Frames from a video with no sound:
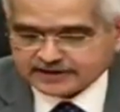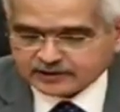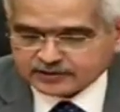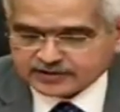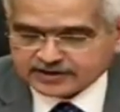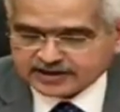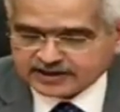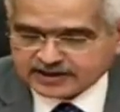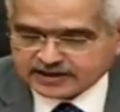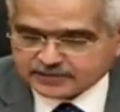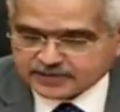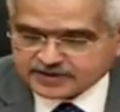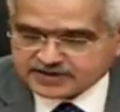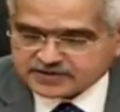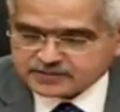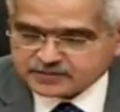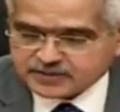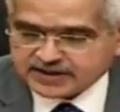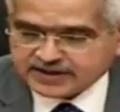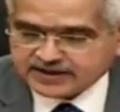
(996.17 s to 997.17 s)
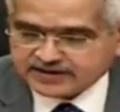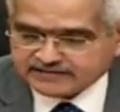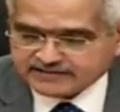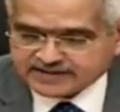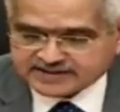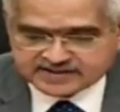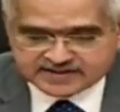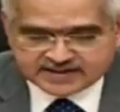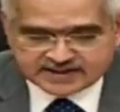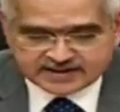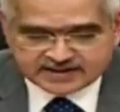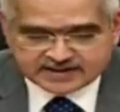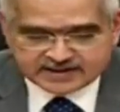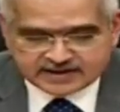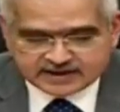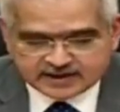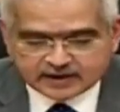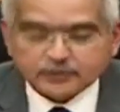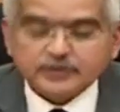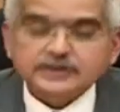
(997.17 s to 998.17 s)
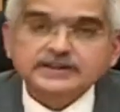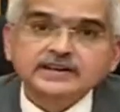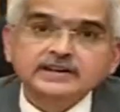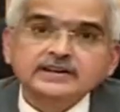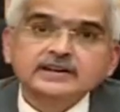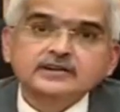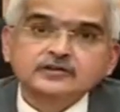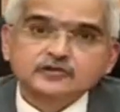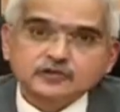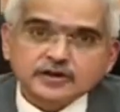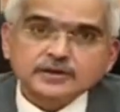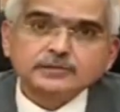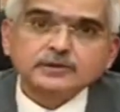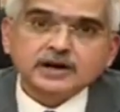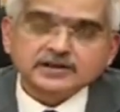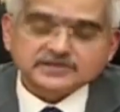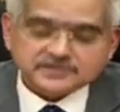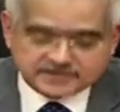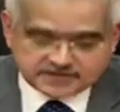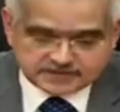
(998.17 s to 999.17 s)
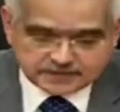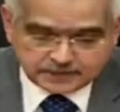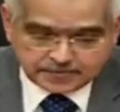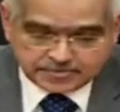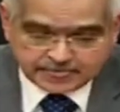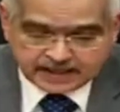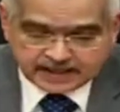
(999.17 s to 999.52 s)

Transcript: allotted limits be invested within 3 months,